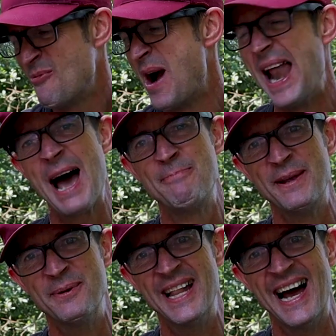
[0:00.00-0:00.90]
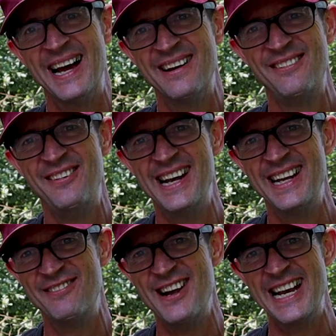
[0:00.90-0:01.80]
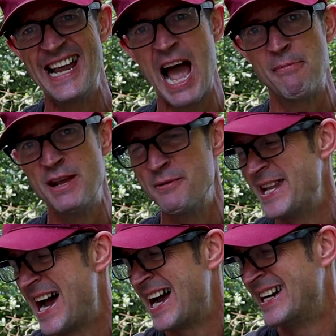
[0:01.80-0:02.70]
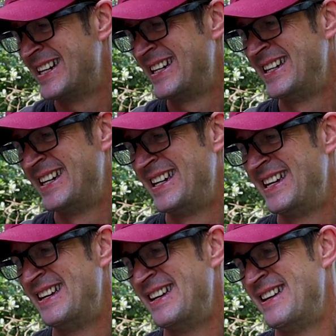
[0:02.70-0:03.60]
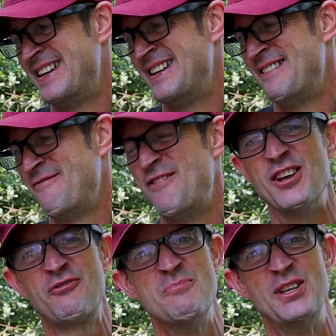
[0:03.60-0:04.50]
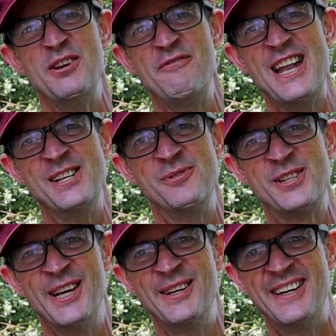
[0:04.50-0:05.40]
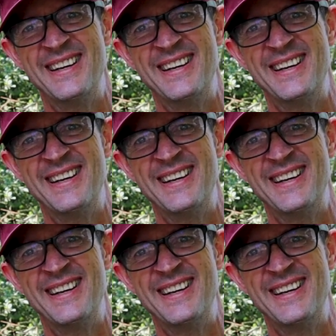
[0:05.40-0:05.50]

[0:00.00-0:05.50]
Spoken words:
Well happy with that, really, really happy with that. First from a new venue too.